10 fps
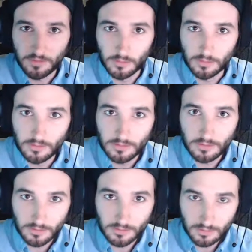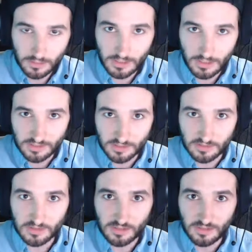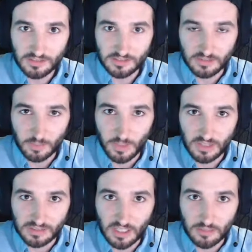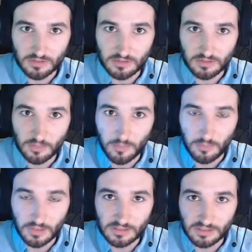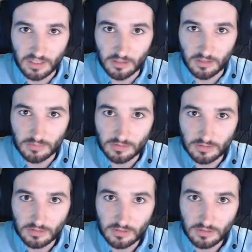too. He has his best games in some of the biggest games.